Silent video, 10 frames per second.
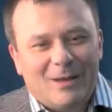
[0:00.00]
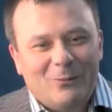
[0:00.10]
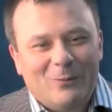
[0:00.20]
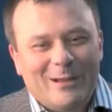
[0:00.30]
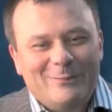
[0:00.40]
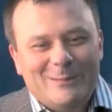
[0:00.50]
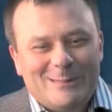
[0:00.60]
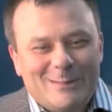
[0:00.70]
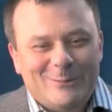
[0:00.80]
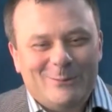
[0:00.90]
What I would
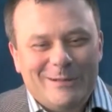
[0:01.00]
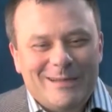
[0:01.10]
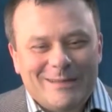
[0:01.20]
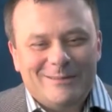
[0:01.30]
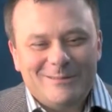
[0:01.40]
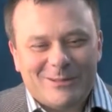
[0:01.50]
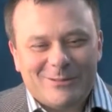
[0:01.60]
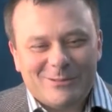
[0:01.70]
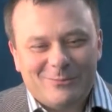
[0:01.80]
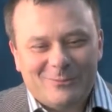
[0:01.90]
say to green light
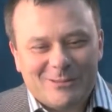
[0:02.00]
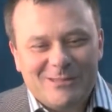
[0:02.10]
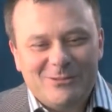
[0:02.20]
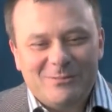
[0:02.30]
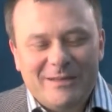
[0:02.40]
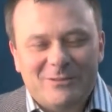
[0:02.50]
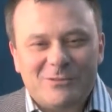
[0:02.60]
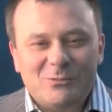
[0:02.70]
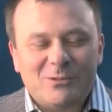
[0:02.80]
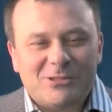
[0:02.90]
doctors wanting to make the
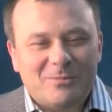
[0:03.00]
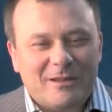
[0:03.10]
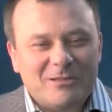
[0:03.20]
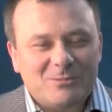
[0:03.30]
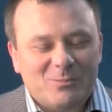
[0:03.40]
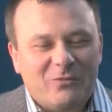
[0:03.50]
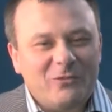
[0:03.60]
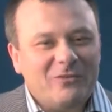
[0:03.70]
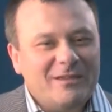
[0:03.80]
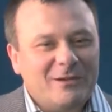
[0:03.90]
switch, the
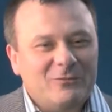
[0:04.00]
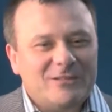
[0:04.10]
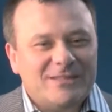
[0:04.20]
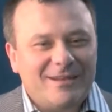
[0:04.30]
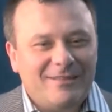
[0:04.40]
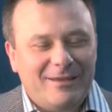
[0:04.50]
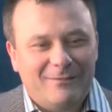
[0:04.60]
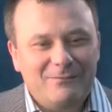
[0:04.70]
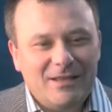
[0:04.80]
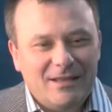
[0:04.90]
first thing I would tell
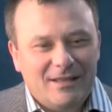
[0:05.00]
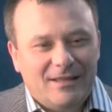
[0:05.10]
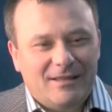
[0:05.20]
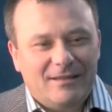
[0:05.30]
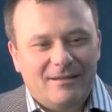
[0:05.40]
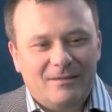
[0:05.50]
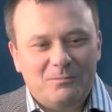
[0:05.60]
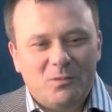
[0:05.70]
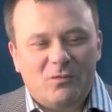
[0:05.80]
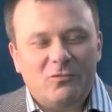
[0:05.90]
them,
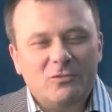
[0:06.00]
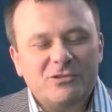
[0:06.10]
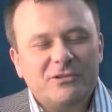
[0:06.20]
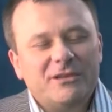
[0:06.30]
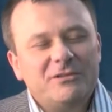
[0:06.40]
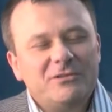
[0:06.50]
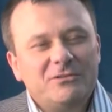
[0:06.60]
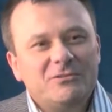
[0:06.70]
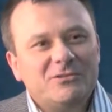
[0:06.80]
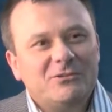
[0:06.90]
of course you can
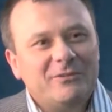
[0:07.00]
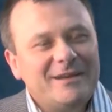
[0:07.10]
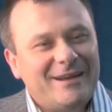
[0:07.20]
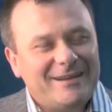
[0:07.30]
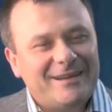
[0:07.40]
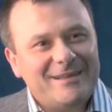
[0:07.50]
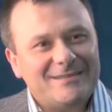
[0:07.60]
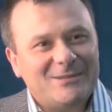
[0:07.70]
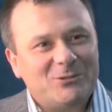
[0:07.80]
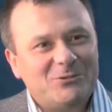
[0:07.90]
use the green light
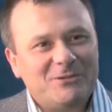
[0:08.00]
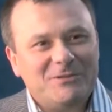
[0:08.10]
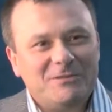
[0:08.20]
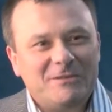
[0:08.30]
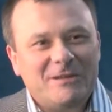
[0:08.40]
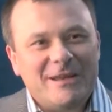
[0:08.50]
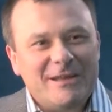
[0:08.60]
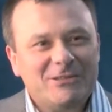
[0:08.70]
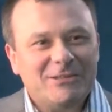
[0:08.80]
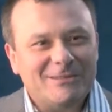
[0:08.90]
laser to do an
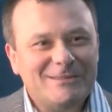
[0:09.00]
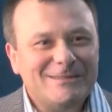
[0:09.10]
enucleation,